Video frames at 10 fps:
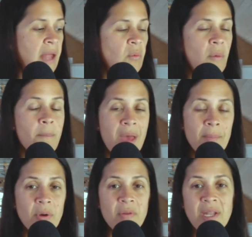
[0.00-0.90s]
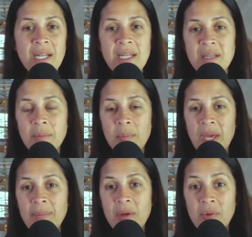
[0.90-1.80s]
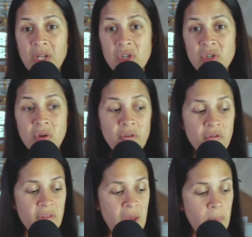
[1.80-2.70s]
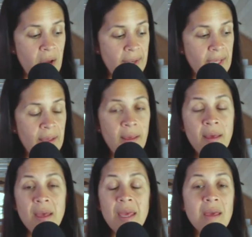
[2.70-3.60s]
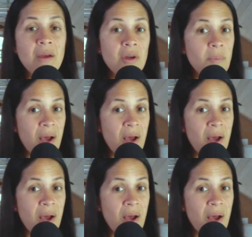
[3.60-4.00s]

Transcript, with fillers: And remember that anytime a baby reaches over for that potty, it could